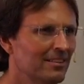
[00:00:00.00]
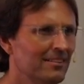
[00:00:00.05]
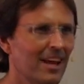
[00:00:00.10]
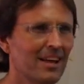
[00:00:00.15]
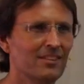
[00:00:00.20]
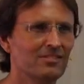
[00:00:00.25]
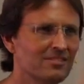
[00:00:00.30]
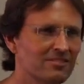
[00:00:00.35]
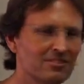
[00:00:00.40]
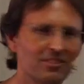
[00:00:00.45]

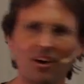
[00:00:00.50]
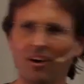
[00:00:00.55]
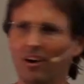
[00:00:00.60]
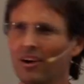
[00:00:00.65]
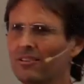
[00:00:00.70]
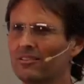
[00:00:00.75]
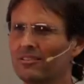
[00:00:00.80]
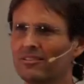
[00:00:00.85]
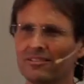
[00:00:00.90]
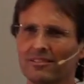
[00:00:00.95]
That's
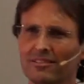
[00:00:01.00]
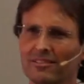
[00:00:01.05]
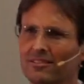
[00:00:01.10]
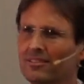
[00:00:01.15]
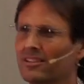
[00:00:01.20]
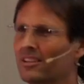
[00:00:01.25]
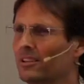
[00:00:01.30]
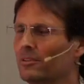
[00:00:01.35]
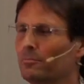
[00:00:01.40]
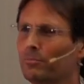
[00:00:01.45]
not
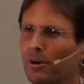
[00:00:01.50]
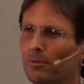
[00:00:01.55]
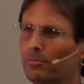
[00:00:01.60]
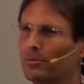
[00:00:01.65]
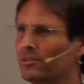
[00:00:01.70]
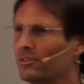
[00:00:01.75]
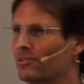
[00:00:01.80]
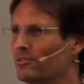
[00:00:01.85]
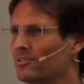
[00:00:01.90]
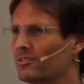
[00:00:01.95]
the
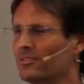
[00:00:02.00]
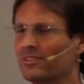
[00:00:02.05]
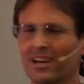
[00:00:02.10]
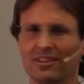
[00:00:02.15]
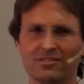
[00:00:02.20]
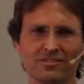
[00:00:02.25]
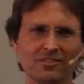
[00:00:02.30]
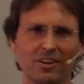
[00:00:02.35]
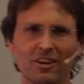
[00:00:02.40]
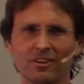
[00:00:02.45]
proper use,
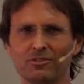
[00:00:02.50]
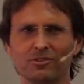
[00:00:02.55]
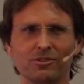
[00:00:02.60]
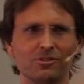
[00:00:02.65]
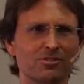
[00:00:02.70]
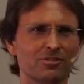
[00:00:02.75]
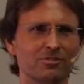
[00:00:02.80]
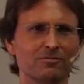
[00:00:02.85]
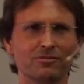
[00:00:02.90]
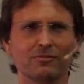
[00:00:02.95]
that's not
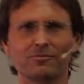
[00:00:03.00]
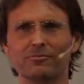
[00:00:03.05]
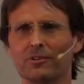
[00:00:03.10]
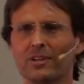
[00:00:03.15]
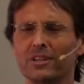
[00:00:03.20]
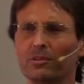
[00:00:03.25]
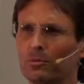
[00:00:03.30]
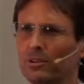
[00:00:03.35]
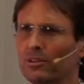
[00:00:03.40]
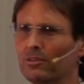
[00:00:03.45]
use of your
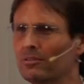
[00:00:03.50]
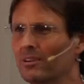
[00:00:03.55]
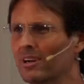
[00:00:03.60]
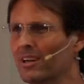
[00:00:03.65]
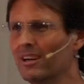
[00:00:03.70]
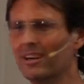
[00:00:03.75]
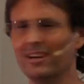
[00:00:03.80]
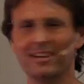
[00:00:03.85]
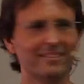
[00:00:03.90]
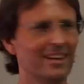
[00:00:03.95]
free will.
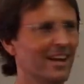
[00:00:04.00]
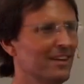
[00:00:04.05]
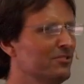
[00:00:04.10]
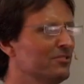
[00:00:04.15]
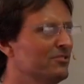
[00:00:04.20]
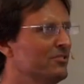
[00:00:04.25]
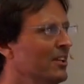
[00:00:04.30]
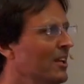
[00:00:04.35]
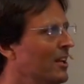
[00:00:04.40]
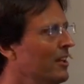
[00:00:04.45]

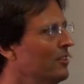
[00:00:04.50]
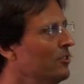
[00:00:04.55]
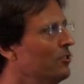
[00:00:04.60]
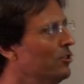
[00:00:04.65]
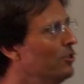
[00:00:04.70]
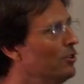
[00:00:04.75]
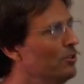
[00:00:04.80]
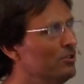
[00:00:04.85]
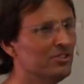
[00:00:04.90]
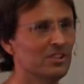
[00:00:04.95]
That's
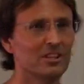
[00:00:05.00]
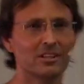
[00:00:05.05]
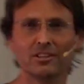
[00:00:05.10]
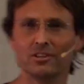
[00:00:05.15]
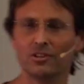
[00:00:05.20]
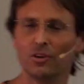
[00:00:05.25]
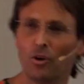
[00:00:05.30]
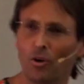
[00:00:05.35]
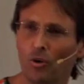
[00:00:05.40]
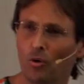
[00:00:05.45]

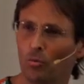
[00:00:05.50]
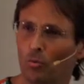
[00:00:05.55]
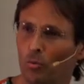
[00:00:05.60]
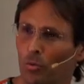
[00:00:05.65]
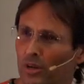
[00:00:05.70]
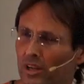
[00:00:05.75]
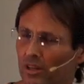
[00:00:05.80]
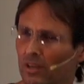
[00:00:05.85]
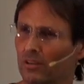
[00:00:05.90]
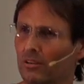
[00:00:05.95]
using your
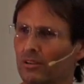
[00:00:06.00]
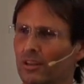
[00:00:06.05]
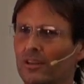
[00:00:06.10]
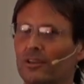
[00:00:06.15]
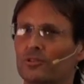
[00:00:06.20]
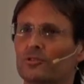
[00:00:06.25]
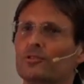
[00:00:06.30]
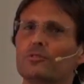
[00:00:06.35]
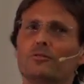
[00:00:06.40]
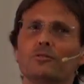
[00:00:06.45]
will
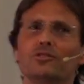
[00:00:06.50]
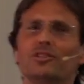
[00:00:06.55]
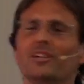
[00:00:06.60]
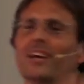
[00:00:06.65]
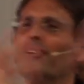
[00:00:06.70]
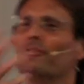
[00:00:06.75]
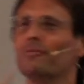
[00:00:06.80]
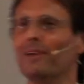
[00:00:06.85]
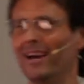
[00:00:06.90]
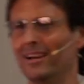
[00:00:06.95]
to
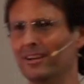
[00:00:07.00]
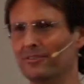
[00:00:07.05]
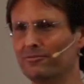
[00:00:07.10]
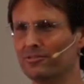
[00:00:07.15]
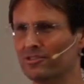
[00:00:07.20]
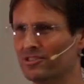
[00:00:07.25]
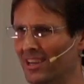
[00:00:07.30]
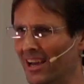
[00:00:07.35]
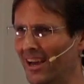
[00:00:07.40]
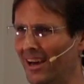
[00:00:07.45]
generate a
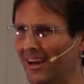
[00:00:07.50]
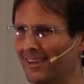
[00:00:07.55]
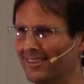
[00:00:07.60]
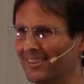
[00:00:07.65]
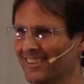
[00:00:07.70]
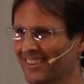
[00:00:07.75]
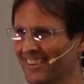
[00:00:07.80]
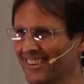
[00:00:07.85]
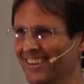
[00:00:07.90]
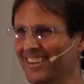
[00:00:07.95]
facade,
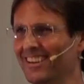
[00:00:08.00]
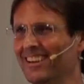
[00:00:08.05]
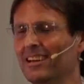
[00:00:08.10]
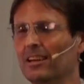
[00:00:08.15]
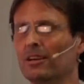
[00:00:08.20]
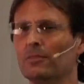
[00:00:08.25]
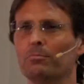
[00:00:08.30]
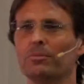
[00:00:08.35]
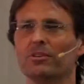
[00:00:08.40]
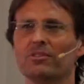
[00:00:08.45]

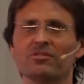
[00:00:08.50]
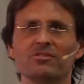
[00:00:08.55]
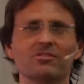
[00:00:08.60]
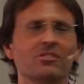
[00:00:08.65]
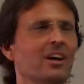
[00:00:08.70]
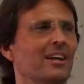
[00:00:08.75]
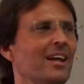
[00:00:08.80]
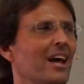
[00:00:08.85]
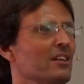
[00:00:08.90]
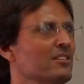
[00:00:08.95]
but it's
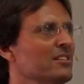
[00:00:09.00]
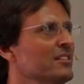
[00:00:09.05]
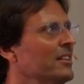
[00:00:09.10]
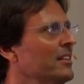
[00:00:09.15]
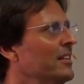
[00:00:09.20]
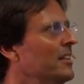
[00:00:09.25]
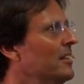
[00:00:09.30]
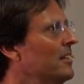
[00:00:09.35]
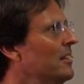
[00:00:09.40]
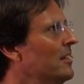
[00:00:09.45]
not
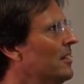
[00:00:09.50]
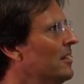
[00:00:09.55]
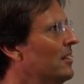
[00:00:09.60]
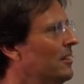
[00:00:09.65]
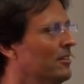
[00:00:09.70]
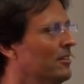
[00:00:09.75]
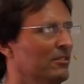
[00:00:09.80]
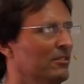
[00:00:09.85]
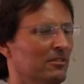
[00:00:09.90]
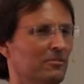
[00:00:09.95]
actually,
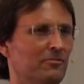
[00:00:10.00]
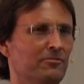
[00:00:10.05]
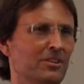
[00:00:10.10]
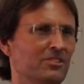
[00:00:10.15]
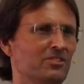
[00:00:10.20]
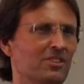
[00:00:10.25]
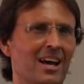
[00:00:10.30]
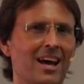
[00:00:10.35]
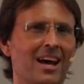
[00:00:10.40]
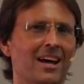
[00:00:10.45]
a
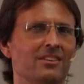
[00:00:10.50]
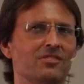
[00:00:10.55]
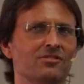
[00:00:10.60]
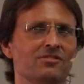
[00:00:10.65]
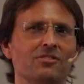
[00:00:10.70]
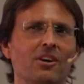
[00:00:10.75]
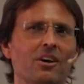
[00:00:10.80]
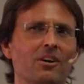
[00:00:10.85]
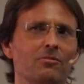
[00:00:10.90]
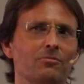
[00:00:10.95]
facade is
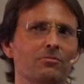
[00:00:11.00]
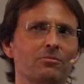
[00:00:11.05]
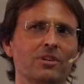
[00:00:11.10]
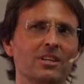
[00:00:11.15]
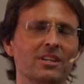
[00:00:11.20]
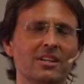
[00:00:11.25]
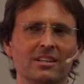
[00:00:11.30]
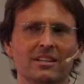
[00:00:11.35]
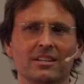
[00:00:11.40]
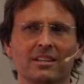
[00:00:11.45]
not
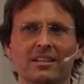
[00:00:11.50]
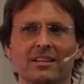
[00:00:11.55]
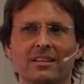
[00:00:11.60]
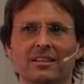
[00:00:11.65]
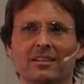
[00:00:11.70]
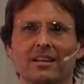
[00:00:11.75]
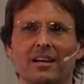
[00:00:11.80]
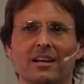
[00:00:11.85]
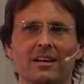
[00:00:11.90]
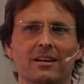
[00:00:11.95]

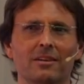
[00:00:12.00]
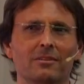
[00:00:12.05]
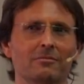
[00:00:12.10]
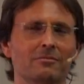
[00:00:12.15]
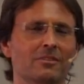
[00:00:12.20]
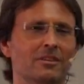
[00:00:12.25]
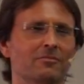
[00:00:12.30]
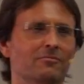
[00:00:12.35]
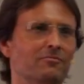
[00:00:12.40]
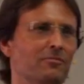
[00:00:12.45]
really uh,
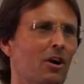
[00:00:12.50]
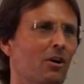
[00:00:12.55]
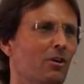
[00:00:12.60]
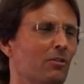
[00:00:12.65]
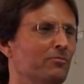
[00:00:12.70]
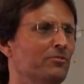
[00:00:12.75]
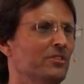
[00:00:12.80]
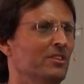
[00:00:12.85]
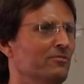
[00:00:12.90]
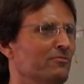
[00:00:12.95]

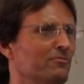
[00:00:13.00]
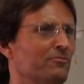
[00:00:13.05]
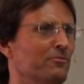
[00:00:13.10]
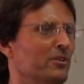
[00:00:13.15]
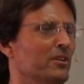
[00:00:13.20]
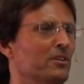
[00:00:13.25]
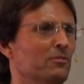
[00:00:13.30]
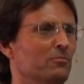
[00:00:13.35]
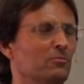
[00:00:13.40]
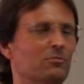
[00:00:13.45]
involved in
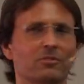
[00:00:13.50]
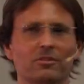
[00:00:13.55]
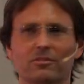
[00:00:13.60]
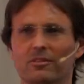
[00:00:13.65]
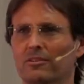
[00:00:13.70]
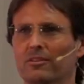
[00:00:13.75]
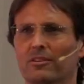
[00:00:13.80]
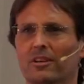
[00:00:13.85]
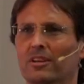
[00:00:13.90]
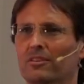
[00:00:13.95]
free,
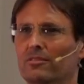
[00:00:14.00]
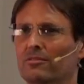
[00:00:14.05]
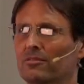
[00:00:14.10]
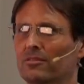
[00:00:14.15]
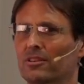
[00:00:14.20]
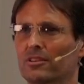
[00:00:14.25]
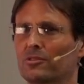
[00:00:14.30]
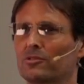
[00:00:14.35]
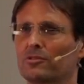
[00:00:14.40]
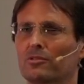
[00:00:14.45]

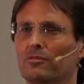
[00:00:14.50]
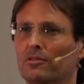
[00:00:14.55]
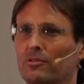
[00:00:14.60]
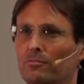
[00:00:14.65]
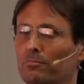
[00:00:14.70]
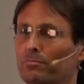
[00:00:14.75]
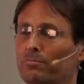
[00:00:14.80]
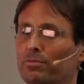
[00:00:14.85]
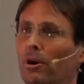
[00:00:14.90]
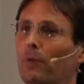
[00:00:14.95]
in the
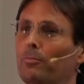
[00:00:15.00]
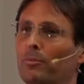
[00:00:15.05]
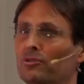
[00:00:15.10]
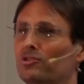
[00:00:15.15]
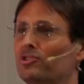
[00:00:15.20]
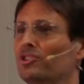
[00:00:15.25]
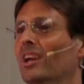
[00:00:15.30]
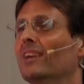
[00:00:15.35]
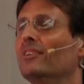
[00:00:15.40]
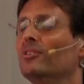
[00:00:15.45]
proper
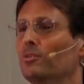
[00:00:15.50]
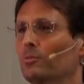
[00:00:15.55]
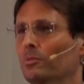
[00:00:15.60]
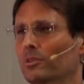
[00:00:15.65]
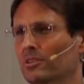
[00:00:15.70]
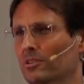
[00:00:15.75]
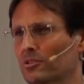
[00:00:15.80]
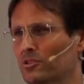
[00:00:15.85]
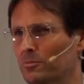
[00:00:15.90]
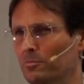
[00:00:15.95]

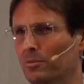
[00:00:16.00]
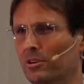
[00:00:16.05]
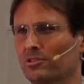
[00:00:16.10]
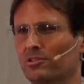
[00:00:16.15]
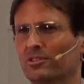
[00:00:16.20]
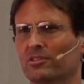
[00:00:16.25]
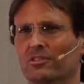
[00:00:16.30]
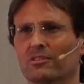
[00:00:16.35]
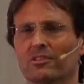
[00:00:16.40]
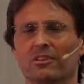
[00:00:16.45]
genuine
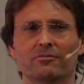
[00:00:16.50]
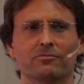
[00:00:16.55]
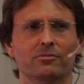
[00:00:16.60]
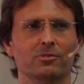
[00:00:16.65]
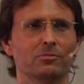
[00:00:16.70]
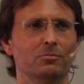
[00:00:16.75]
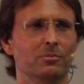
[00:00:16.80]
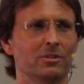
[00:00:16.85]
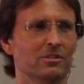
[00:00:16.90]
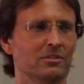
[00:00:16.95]
expression of
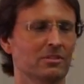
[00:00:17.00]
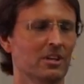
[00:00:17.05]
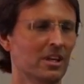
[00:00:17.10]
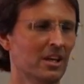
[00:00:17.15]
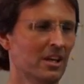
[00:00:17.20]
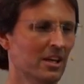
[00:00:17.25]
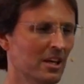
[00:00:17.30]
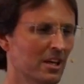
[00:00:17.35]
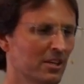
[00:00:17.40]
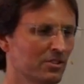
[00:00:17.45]
your will.
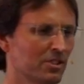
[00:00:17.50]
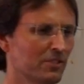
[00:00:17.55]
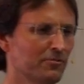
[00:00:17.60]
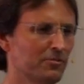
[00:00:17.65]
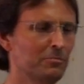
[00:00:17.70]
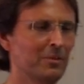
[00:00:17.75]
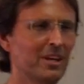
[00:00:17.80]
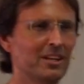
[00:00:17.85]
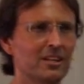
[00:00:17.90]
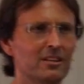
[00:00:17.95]
So
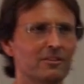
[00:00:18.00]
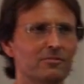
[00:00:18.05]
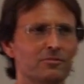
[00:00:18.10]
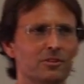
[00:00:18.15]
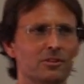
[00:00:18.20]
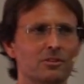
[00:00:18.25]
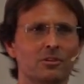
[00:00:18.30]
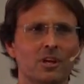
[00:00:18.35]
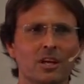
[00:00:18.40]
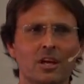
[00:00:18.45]
for many of
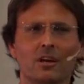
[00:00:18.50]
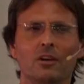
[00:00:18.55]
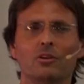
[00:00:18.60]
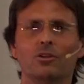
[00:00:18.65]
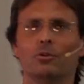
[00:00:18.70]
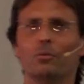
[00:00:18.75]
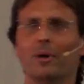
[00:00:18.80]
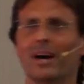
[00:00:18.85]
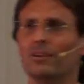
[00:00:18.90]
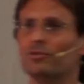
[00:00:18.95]
you,
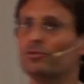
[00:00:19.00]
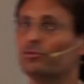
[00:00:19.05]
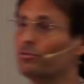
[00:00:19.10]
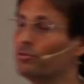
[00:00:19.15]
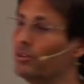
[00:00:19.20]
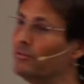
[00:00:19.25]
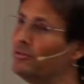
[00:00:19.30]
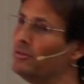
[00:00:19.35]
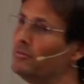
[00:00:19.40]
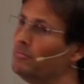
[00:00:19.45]
you are
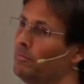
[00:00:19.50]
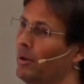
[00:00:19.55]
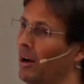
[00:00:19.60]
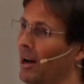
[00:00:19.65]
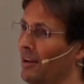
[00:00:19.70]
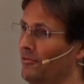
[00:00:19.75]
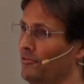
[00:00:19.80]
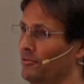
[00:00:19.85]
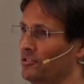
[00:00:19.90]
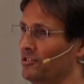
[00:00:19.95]
driven
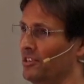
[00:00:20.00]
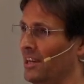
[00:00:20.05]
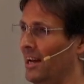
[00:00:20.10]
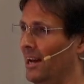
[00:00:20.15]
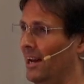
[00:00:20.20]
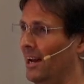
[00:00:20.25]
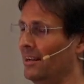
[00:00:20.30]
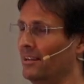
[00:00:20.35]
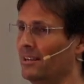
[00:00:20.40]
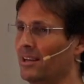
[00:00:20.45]
by a
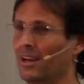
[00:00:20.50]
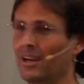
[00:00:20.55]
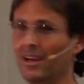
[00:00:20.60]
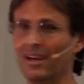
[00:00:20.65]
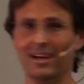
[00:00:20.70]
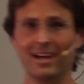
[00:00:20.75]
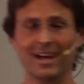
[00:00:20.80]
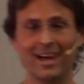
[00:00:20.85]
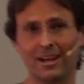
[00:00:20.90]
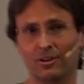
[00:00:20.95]
facade
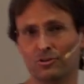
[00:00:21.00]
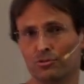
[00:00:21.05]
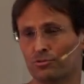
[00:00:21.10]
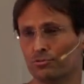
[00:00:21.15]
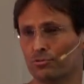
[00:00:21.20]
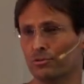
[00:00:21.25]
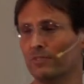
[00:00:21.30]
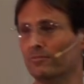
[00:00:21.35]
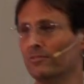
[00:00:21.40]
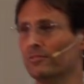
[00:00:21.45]
and
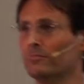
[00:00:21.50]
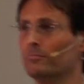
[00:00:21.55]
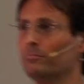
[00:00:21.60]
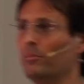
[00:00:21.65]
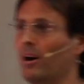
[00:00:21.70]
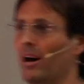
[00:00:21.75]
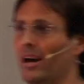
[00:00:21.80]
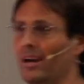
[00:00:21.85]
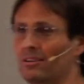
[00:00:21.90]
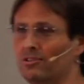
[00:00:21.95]
driven
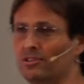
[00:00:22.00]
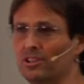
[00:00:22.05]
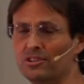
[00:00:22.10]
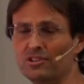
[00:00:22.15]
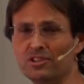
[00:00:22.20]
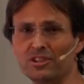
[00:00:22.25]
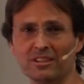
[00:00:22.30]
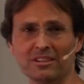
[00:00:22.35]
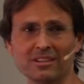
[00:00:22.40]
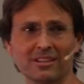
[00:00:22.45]
by
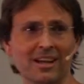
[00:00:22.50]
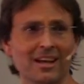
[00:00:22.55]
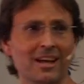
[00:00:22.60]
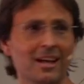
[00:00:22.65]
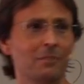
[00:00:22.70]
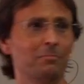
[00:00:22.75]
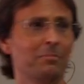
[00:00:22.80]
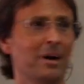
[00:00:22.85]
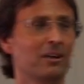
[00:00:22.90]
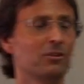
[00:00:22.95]
addiction,
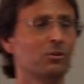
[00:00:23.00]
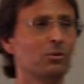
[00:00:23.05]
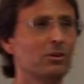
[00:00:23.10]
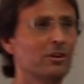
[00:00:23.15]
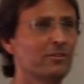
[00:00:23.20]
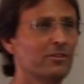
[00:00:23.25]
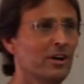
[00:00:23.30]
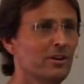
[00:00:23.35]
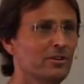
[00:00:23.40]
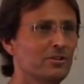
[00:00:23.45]
but all
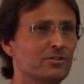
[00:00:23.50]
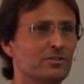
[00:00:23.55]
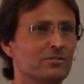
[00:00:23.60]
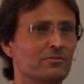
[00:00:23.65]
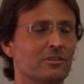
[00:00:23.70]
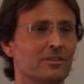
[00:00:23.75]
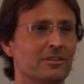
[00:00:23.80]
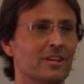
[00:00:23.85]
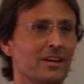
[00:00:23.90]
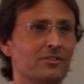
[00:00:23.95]
of those,
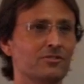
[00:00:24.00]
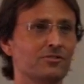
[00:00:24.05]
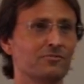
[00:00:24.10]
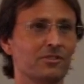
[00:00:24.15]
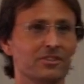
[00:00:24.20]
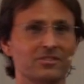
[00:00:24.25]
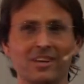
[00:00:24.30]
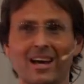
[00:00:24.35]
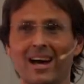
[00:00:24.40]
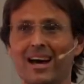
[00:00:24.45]
those
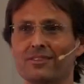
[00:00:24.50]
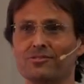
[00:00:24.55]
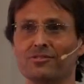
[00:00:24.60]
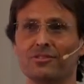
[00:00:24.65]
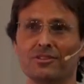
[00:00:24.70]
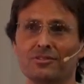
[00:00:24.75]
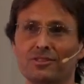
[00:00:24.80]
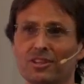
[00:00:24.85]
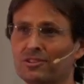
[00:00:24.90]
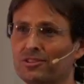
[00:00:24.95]
facades
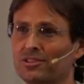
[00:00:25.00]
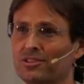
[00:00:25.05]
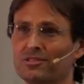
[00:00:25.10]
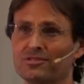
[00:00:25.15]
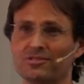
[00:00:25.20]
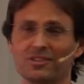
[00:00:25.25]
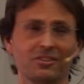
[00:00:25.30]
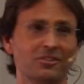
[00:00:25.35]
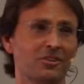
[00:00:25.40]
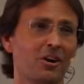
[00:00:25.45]
and
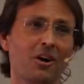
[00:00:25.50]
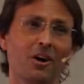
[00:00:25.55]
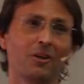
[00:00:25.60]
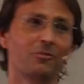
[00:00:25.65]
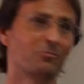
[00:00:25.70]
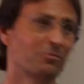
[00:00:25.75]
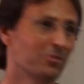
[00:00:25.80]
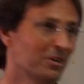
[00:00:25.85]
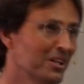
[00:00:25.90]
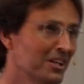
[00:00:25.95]
addictions are not
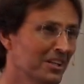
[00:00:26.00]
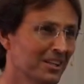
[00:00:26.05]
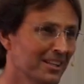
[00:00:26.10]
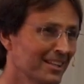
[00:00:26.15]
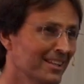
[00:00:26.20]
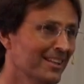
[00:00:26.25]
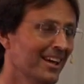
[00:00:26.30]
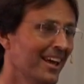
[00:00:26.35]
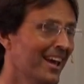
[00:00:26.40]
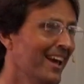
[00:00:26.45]

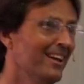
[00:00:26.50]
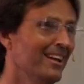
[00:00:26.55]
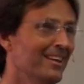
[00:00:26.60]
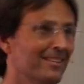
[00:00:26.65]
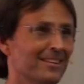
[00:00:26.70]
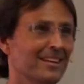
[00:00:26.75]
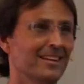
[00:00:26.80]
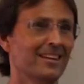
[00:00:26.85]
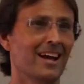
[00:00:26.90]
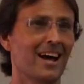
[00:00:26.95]
really
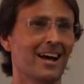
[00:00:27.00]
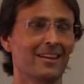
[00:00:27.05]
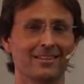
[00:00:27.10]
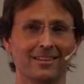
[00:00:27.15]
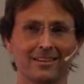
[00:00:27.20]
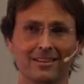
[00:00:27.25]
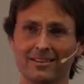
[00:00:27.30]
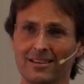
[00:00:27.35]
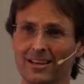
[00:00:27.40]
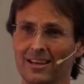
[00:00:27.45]
anything
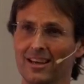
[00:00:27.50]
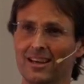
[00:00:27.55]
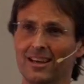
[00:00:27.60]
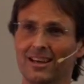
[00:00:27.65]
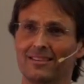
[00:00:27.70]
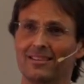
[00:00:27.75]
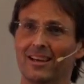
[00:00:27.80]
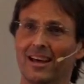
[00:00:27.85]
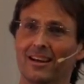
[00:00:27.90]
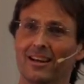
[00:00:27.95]
other
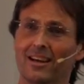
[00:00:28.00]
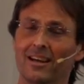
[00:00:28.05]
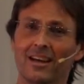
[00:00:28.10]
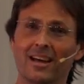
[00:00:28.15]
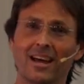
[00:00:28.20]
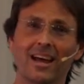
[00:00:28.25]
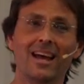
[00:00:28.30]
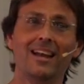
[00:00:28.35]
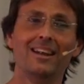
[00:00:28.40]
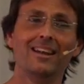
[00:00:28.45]
than a
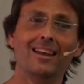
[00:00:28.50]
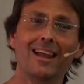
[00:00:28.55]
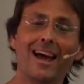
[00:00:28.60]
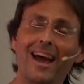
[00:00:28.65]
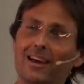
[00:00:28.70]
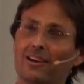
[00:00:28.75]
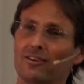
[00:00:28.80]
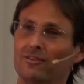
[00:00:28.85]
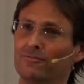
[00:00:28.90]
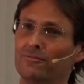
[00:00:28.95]

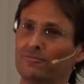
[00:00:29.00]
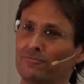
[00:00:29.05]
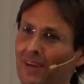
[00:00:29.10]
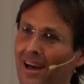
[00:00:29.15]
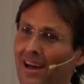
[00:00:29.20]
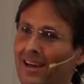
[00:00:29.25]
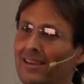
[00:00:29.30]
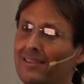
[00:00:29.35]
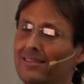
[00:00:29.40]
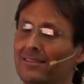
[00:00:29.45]
lack of
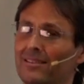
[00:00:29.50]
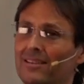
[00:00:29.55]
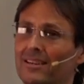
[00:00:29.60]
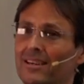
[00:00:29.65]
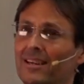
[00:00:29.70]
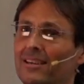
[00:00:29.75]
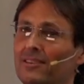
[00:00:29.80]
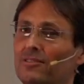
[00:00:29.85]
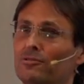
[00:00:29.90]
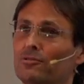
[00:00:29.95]
faith
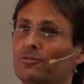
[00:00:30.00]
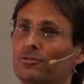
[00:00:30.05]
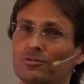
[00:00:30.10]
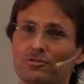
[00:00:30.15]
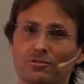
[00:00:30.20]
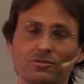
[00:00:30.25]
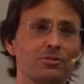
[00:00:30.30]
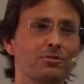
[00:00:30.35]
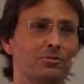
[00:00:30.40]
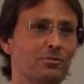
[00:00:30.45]
in your
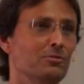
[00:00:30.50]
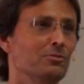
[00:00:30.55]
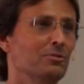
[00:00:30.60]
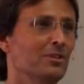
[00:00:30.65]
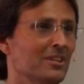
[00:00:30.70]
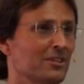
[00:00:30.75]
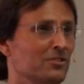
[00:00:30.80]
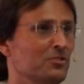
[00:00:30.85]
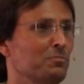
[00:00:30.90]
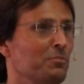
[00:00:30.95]
true
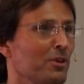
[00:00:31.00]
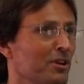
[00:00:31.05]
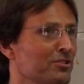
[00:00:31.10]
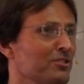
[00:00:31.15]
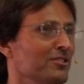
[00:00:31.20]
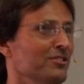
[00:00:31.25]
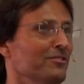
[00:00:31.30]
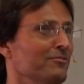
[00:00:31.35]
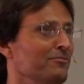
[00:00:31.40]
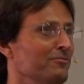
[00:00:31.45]

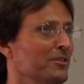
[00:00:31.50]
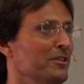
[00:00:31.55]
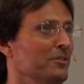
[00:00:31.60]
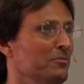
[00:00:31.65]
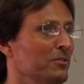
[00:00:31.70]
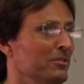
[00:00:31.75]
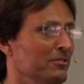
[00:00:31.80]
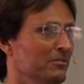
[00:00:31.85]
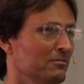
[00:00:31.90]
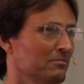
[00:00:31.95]
expression of free
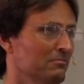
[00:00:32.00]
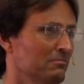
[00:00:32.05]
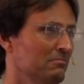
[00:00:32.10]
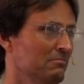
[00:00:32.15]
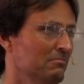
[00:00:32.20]
will.